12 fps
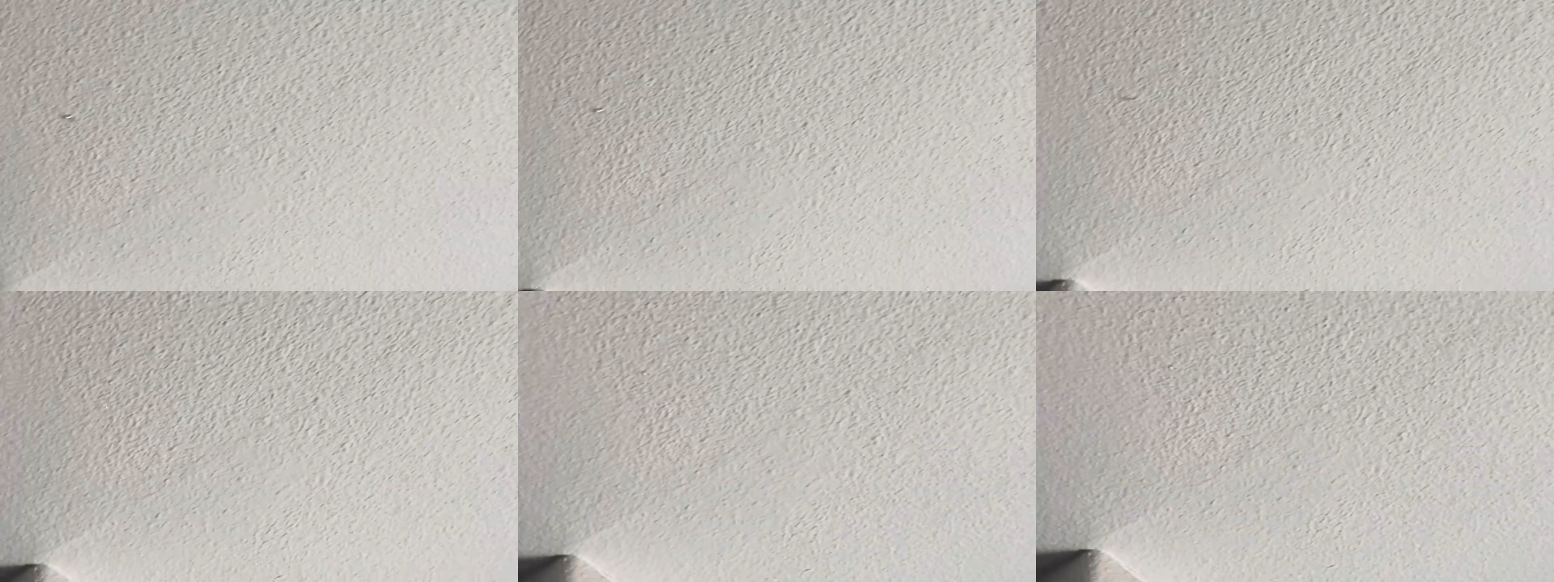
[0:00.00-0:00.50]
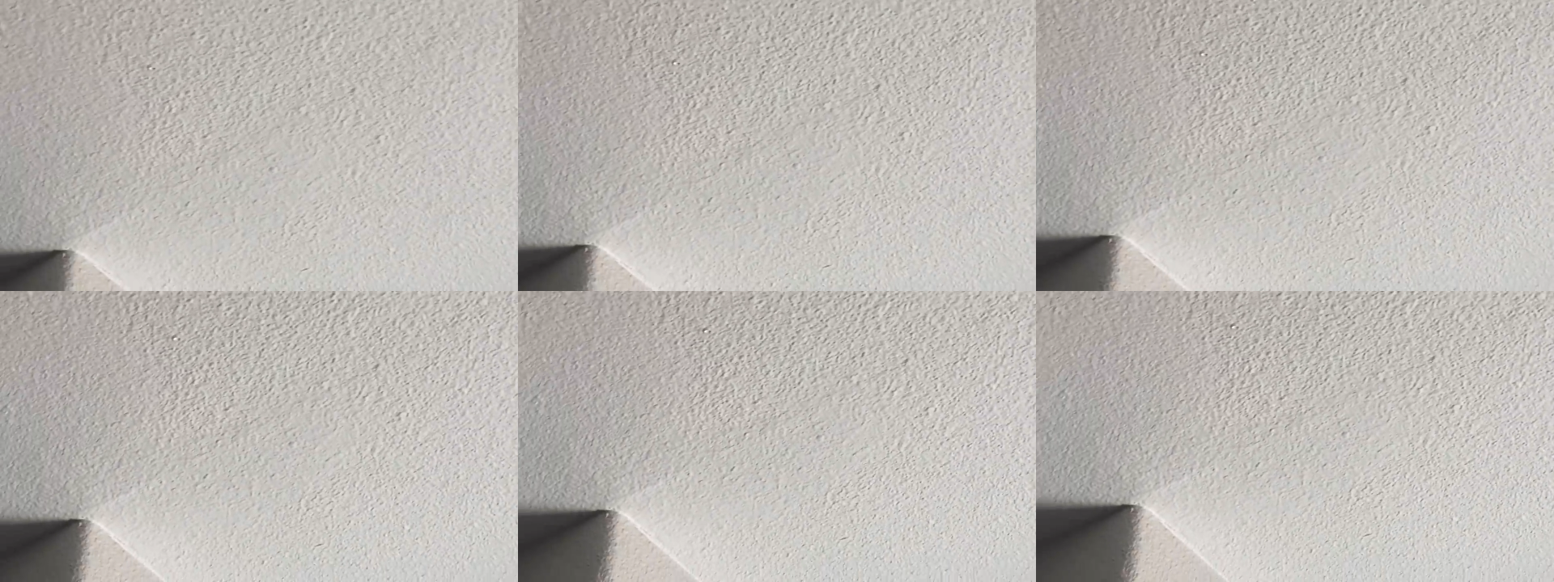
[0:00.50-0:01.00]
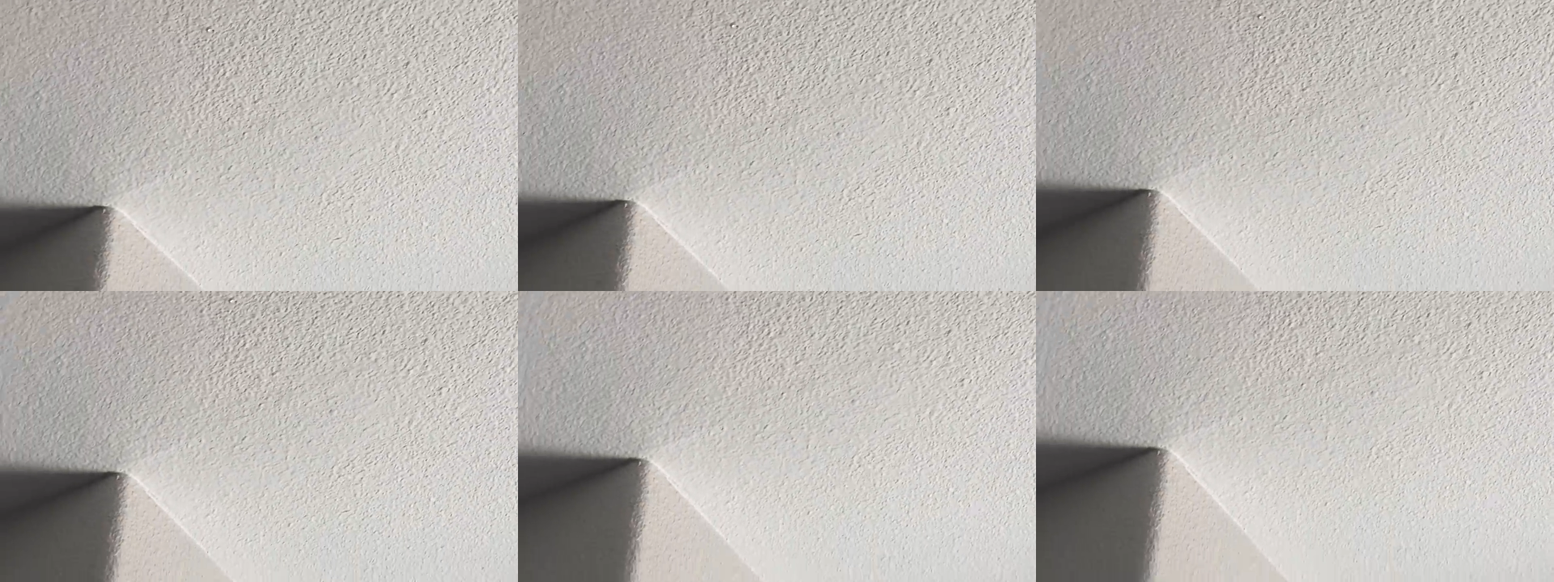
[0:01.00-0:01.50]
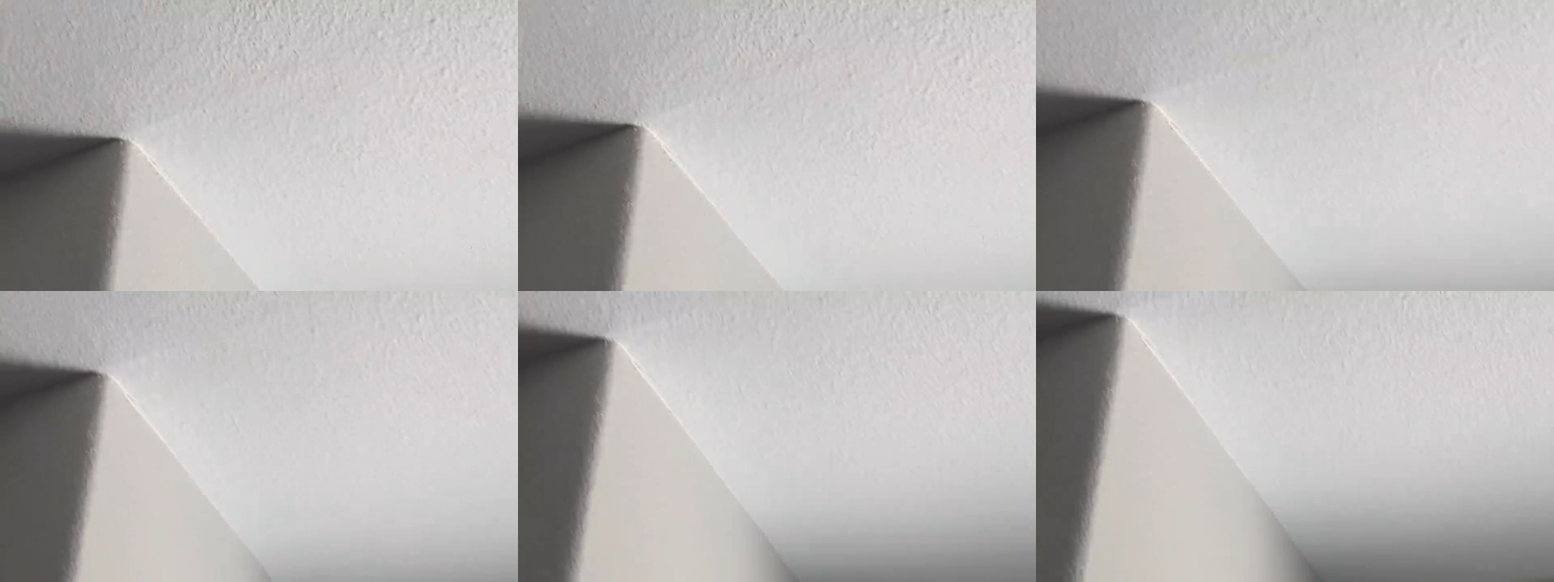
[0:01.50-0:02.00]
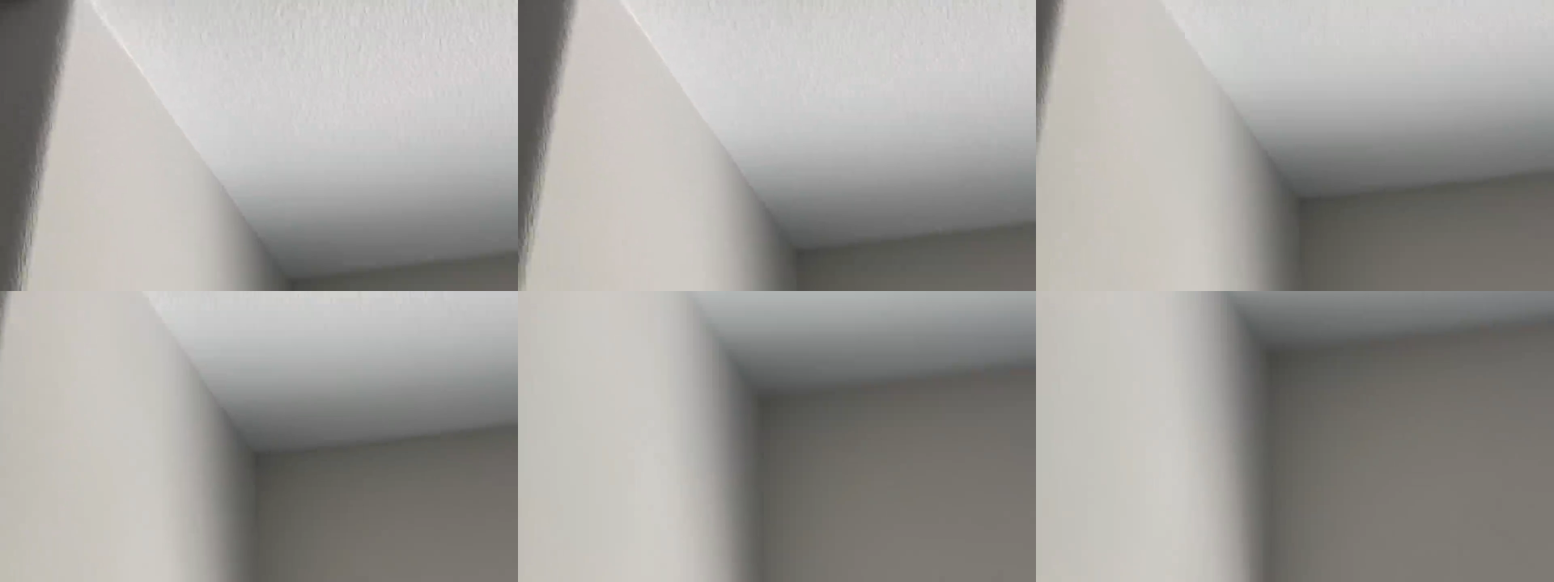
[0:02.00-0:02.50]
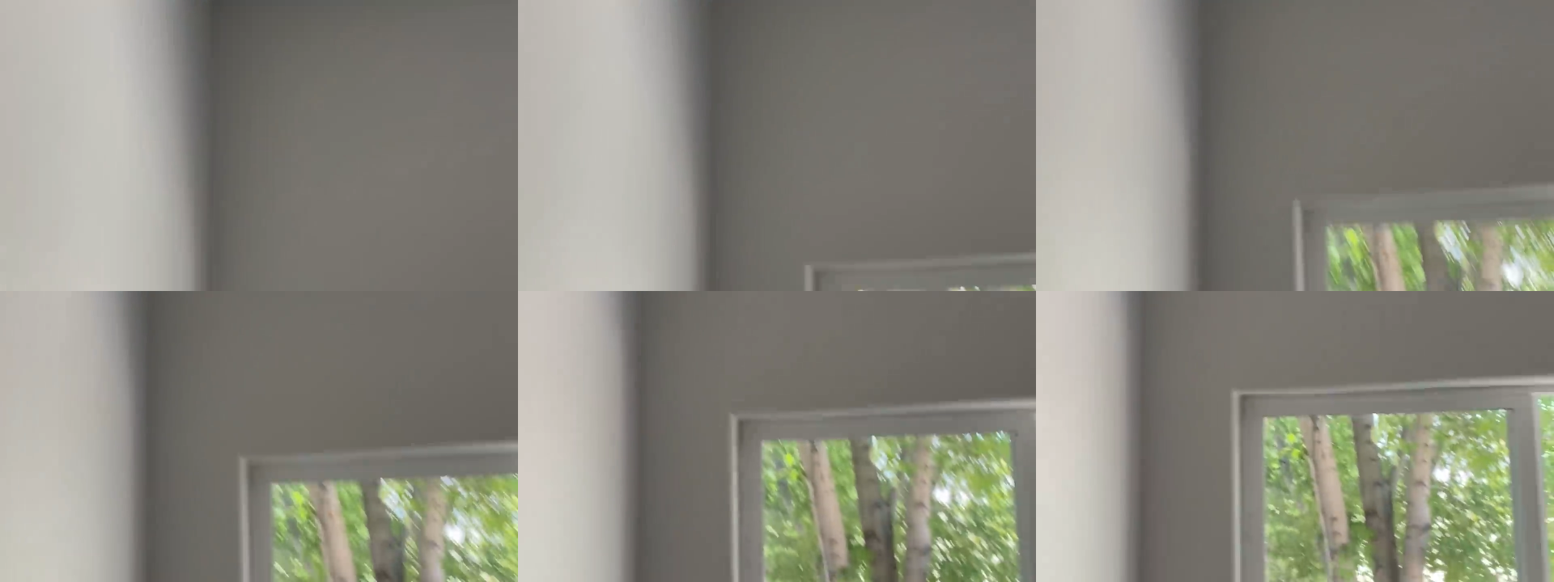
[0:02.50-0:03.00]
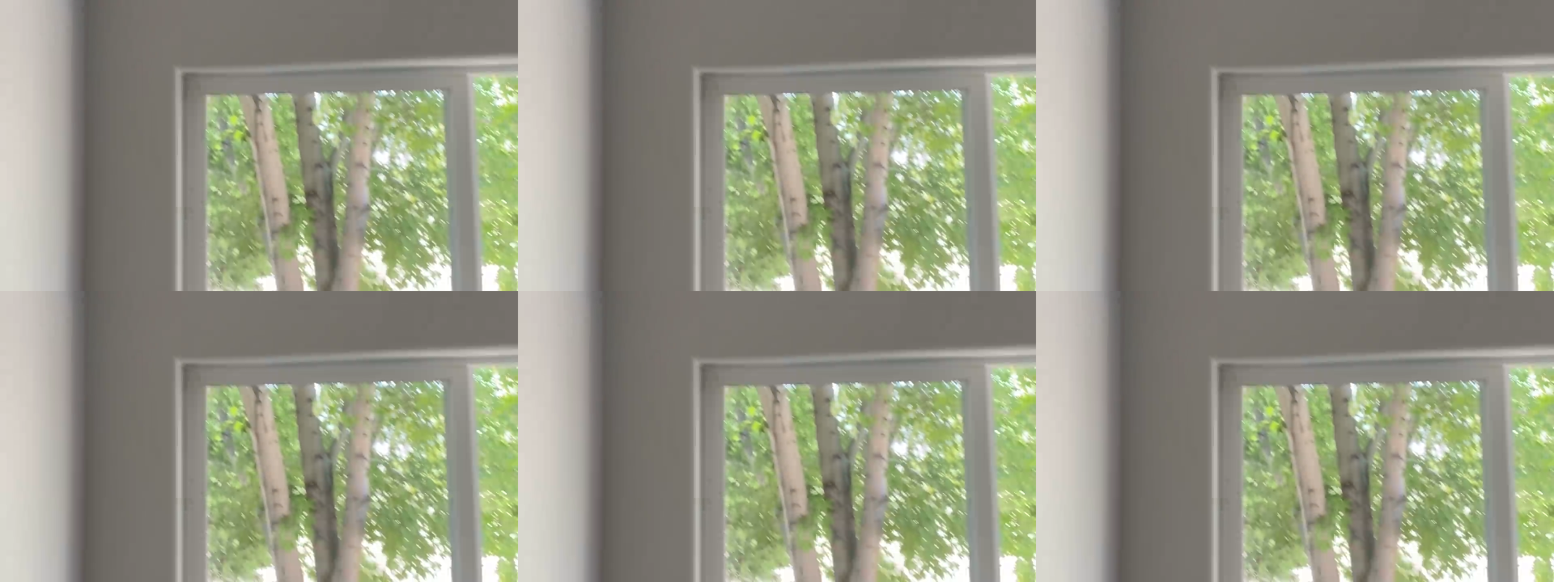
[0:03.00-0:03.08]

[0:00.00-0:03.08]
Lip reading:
[unreadable: no face in view]